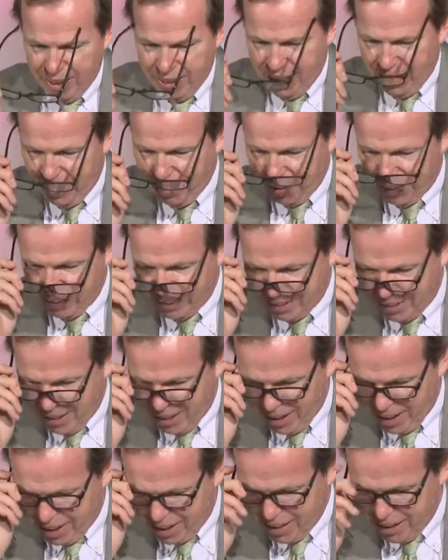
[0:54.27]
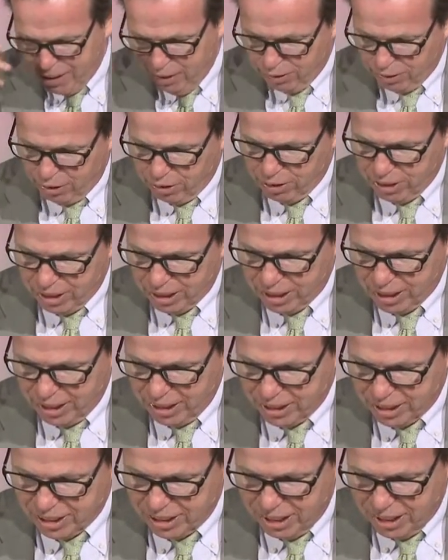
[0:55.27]
And for
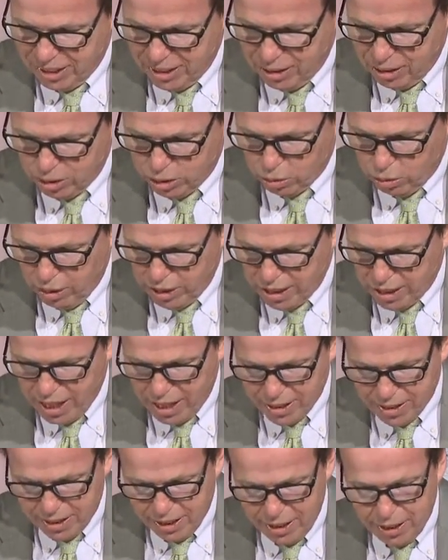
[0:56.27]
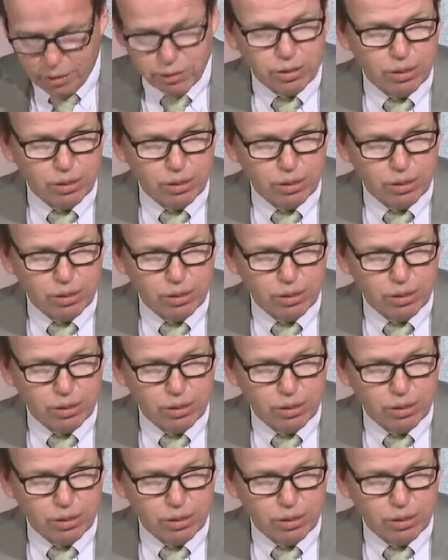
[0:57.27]
instance, in 2018,